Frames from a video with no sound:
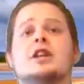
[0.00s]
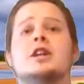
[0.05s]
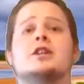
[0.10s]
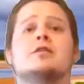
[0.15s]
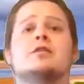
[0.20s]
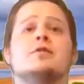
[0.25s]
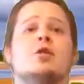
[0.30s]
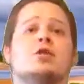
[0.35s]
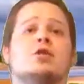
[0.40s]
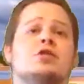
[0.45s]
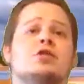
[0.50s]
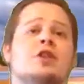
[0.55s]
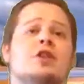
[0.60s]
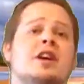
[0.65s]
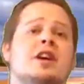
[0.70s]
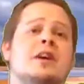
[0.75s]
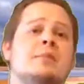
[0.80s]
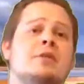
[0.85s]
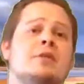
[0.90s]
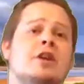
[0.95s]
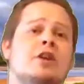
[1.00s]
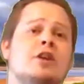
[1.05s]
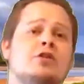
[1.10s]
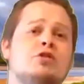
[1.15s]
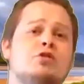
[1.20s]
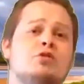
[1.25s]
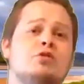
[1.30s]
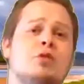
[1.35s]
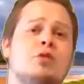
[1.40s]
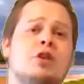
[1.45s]
Yes, folks, today I'm in
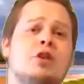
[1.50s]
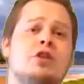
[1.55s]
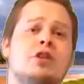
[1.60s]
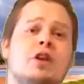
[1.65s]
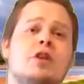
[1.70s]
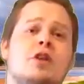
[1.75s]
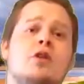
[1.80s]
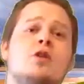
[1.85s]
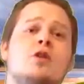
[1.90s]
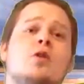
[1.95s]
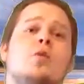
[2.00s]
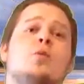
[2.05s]
Australia,